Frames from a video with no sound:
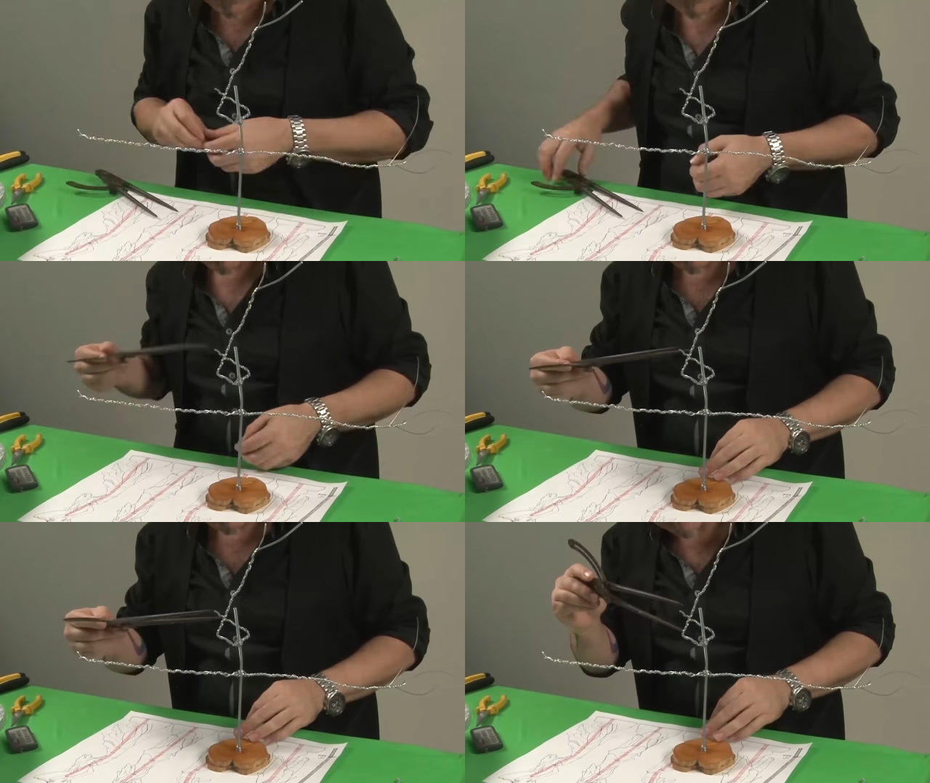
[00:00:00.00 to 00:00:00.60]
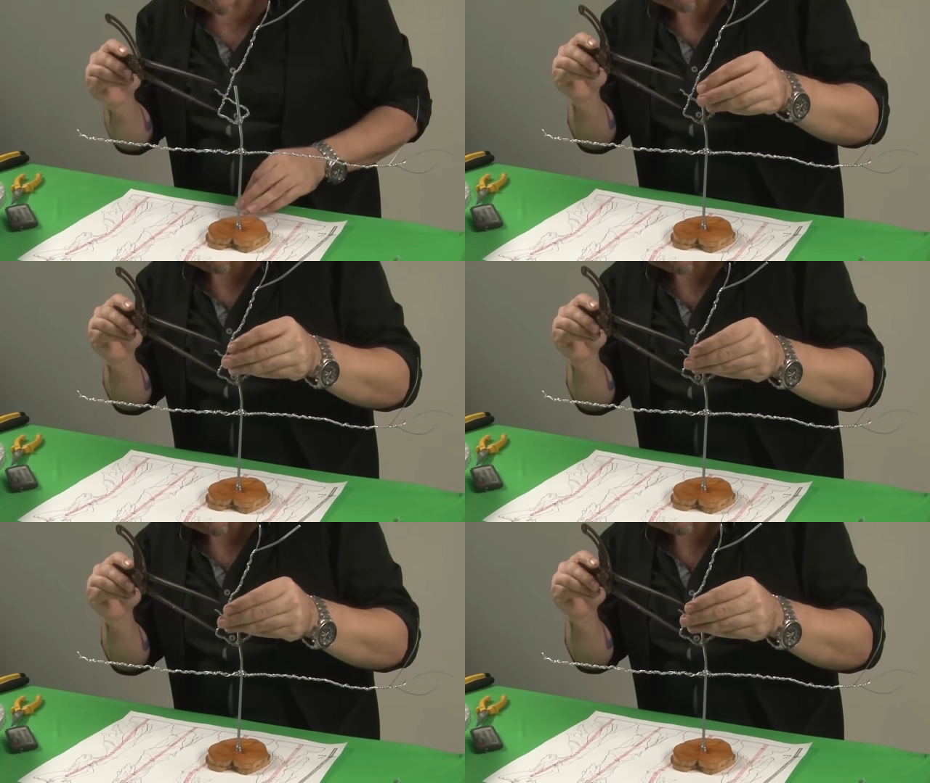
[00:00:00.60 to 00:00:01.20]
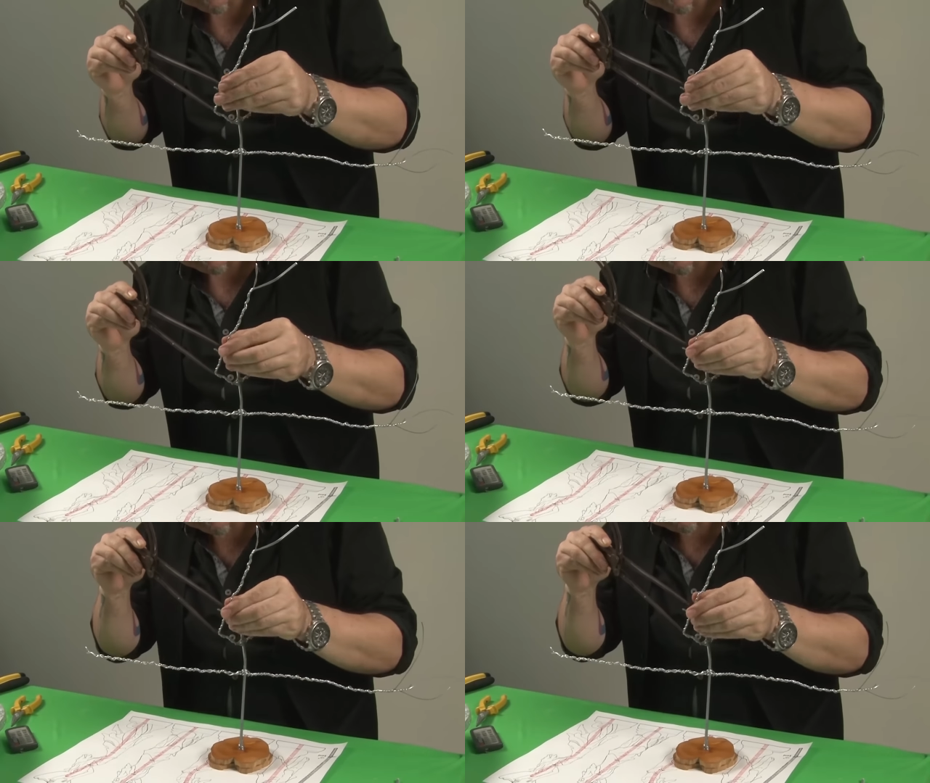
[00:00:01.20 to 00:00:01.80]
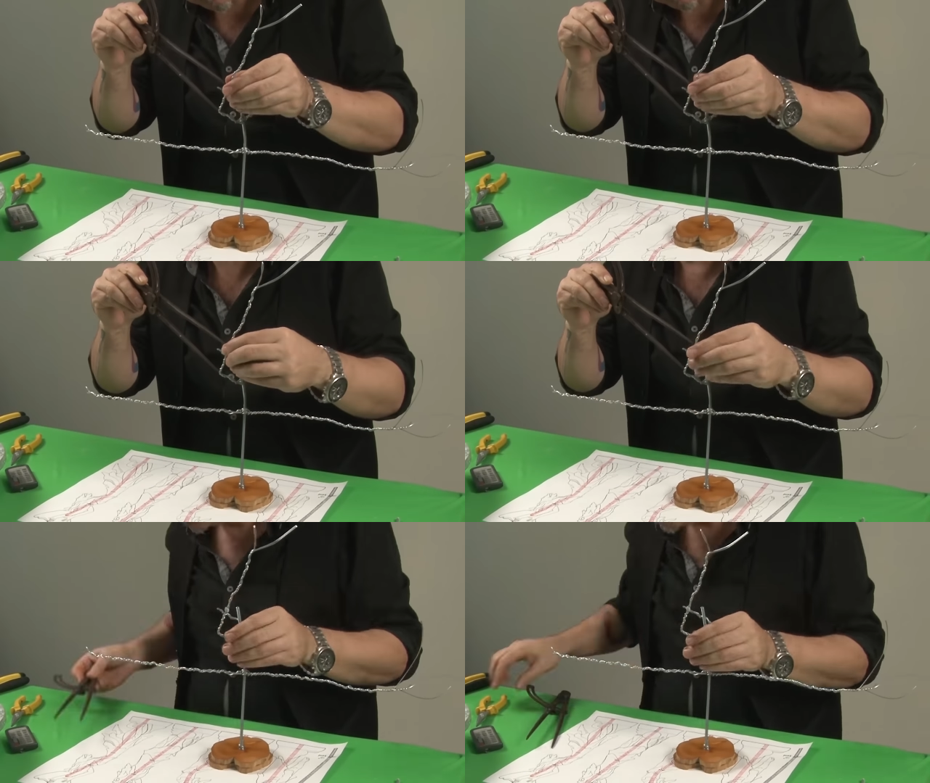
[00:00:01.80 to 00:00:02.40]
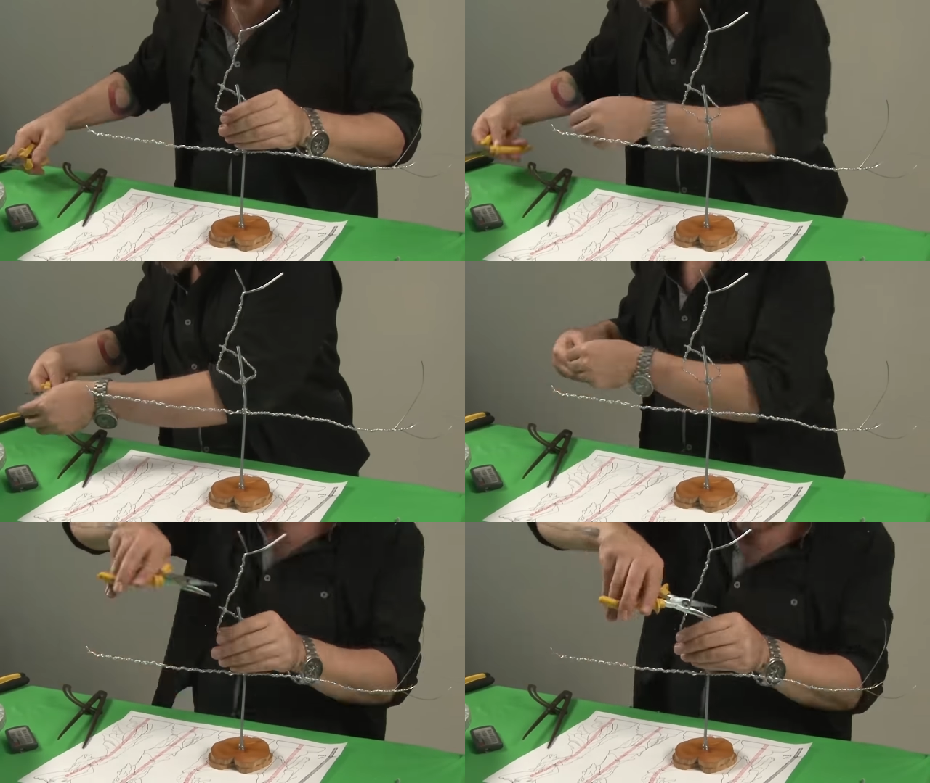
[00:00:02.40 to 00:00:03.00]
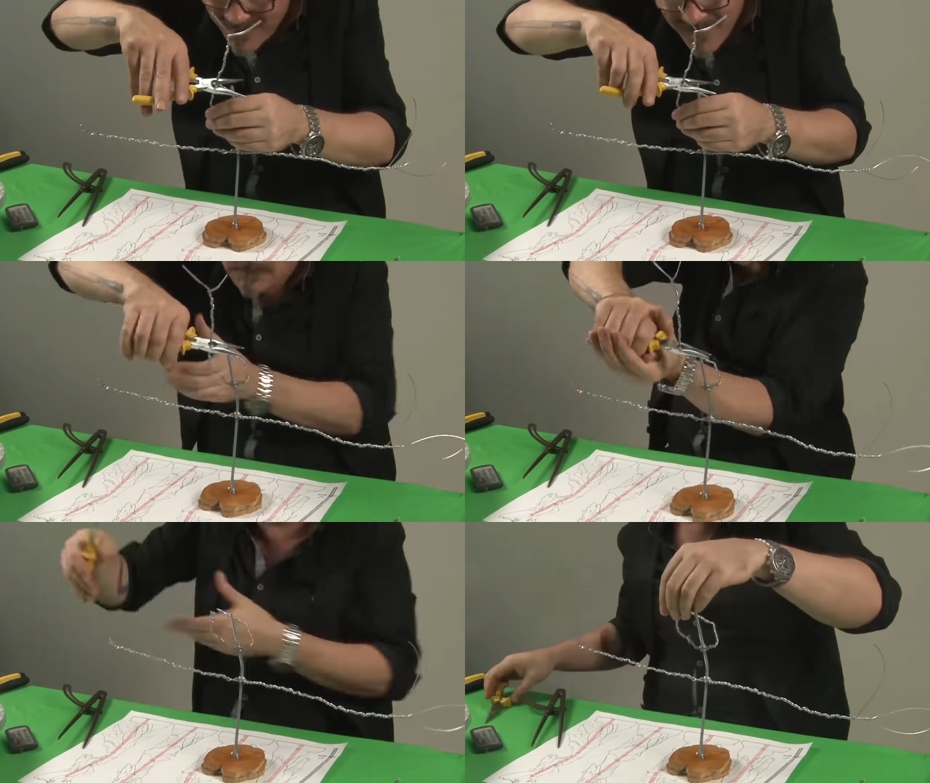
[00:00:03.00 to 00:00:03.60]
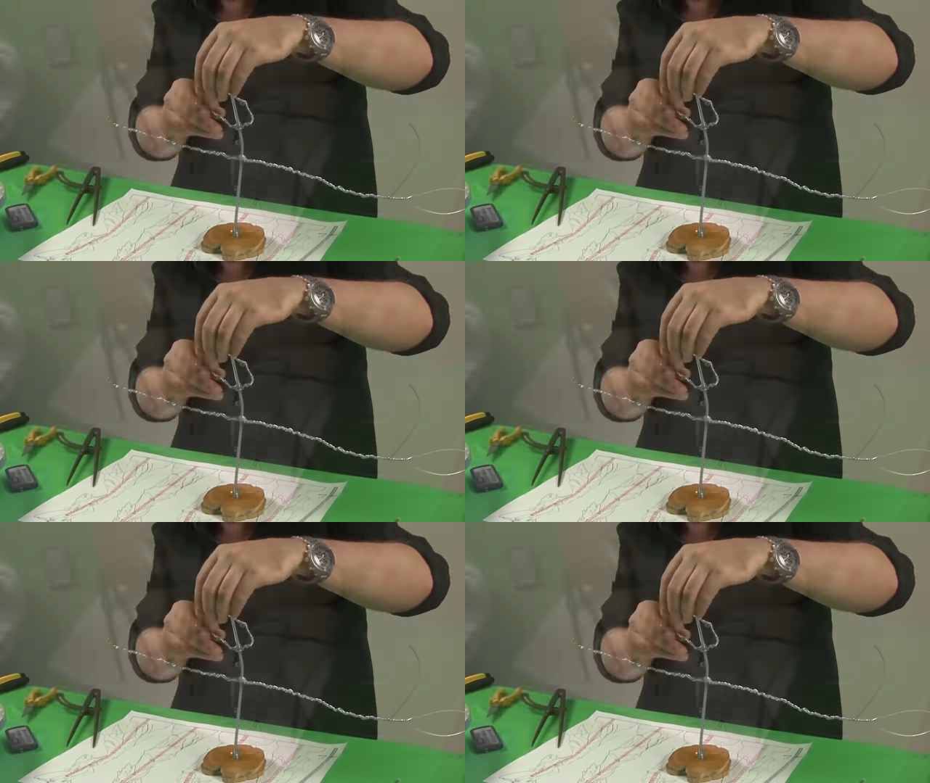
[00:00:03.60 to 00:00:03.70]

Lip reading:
(no speaker visible)